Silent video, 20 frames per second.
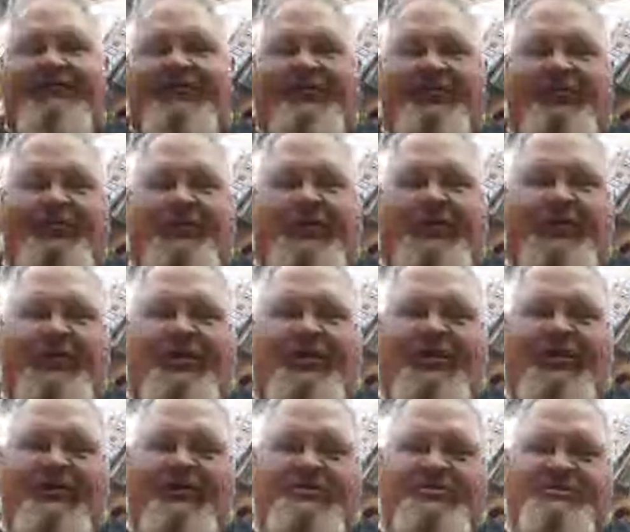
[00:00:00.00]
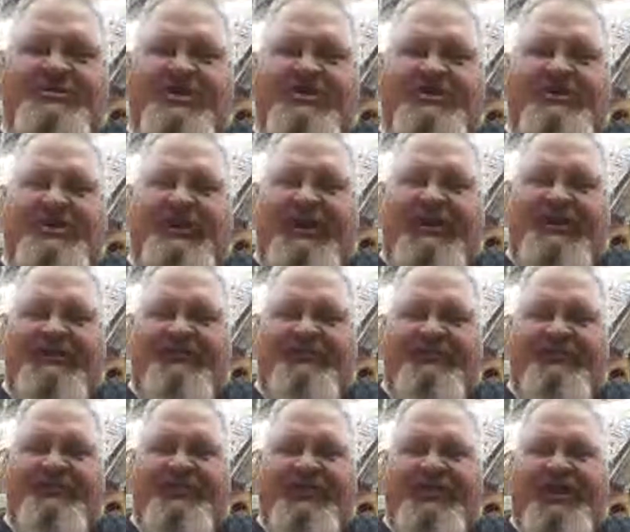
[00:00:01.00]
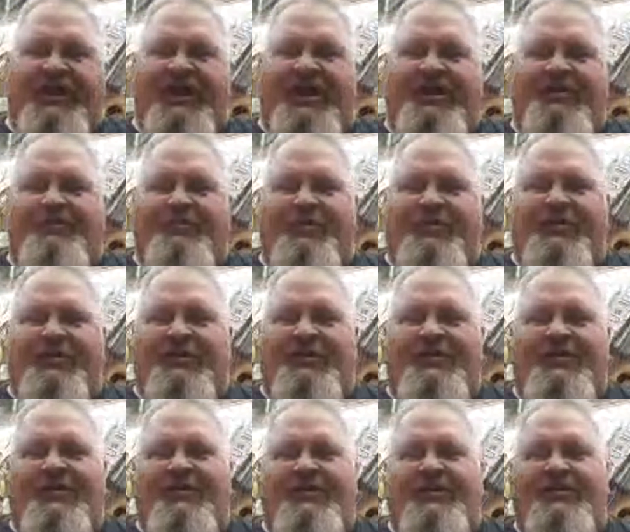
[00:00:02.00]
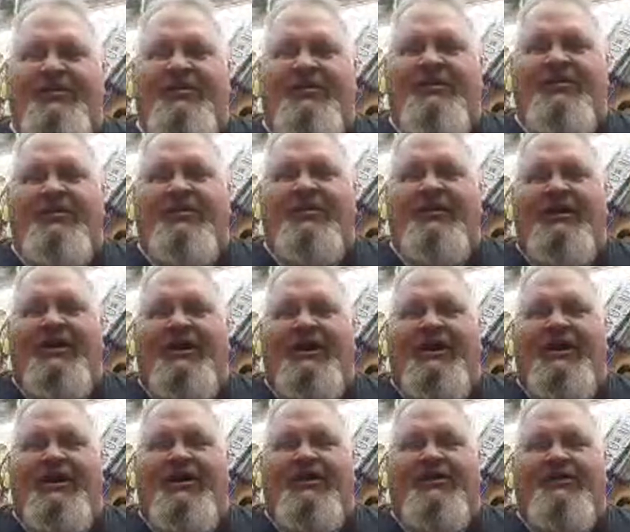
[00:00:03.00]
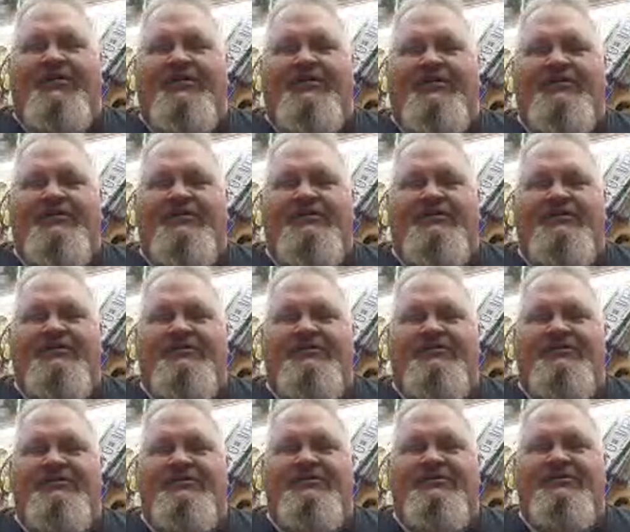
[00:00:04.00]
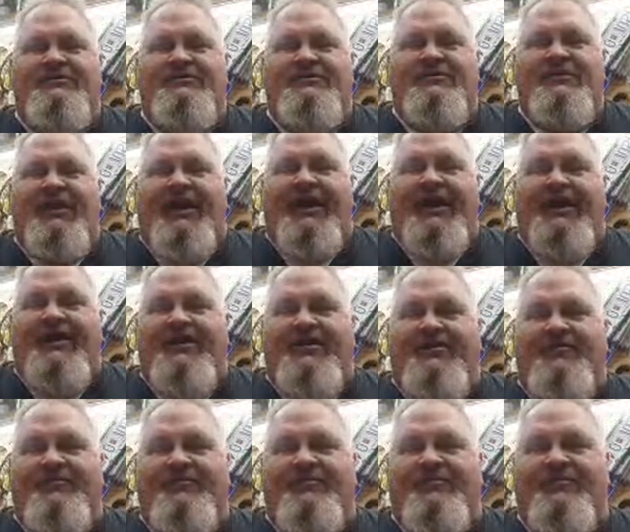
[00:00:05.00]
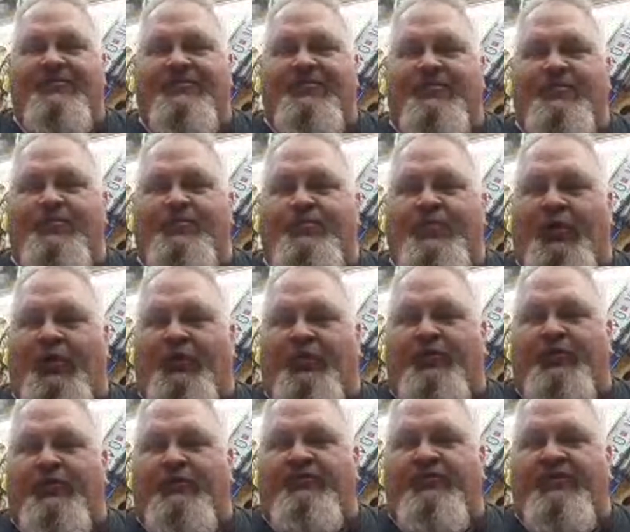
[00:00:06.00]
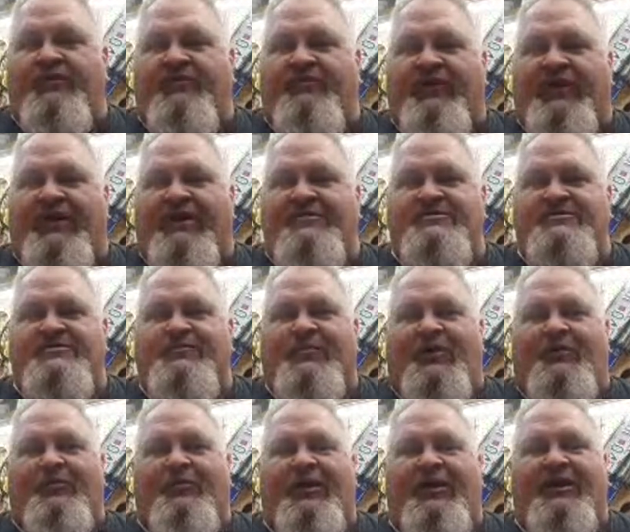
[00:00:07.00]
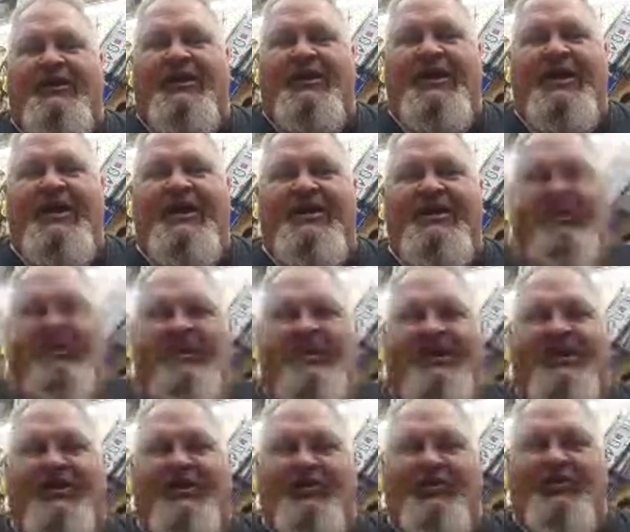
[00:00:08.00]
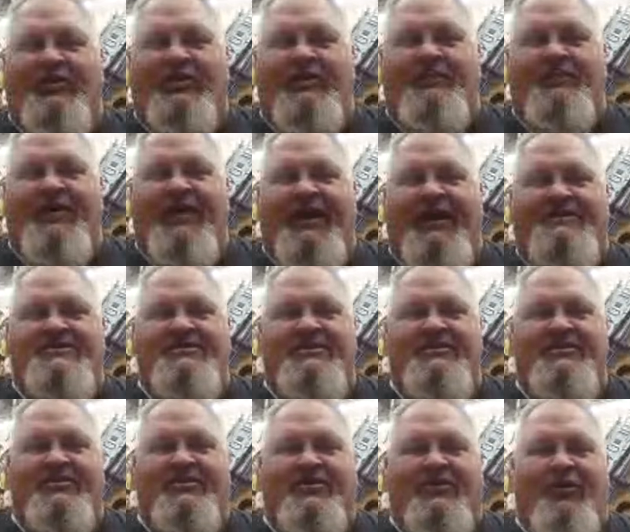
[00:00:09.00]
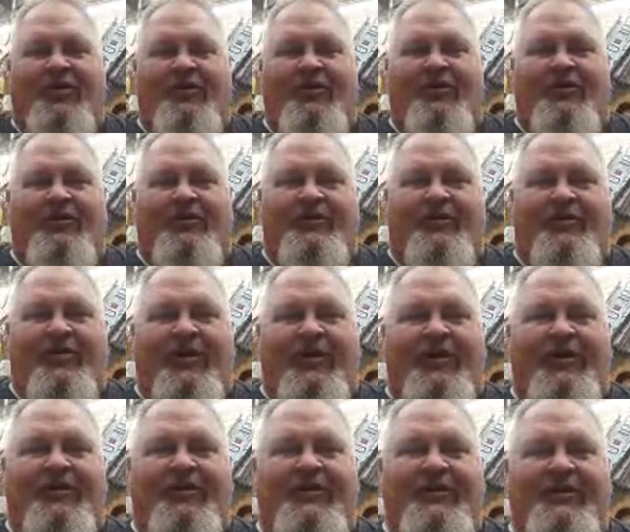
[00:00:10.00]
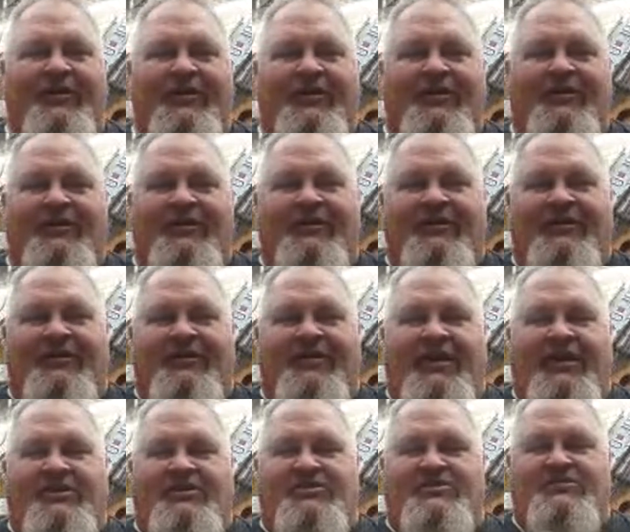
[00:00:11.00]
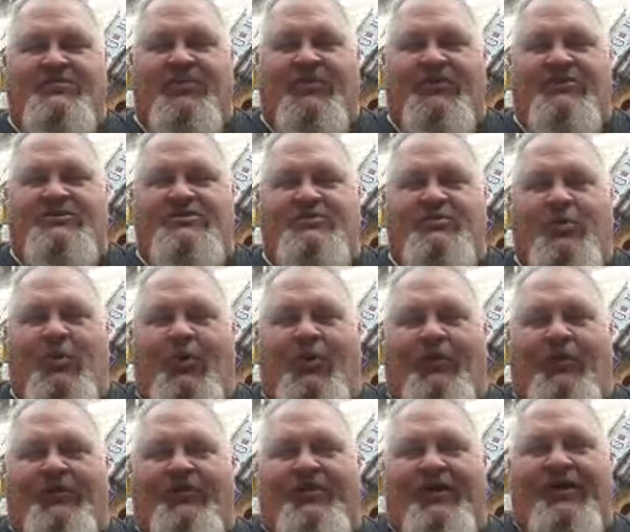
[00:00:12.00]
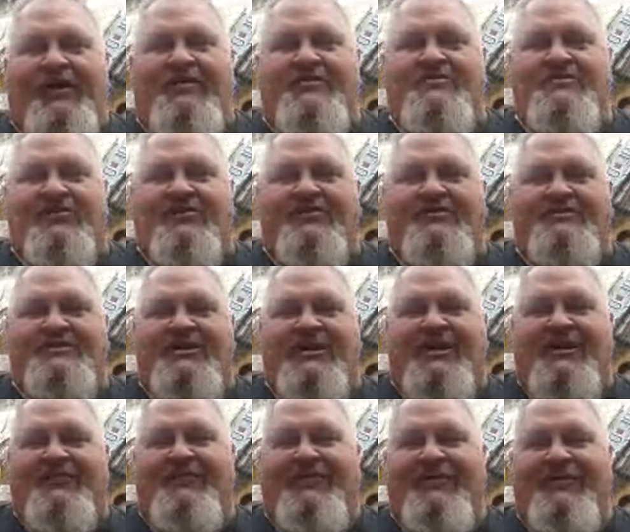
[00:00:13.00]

El Camino. I know it's nothing like a 59, but uh, I had a built 355 small block. I had in that, and I couldn't keep the ass end of the car on the ground. It just wanted to squall the tires all the time.